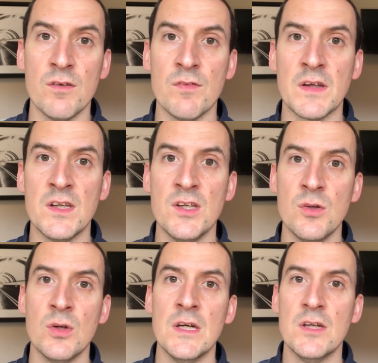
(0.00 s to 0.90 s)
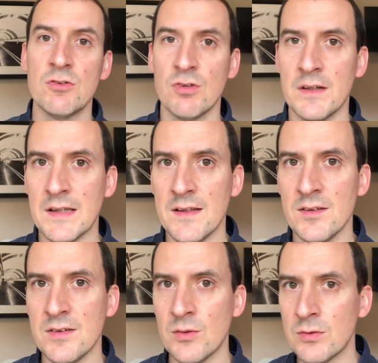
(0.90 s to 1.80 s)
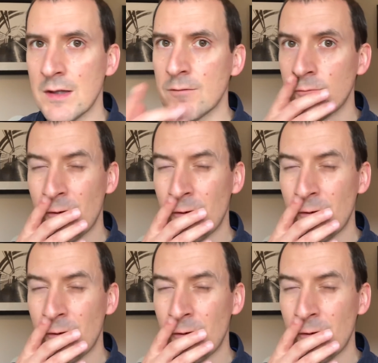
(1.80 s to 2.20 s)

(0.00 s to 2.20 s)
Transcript: of the queue, trying to get this deal done for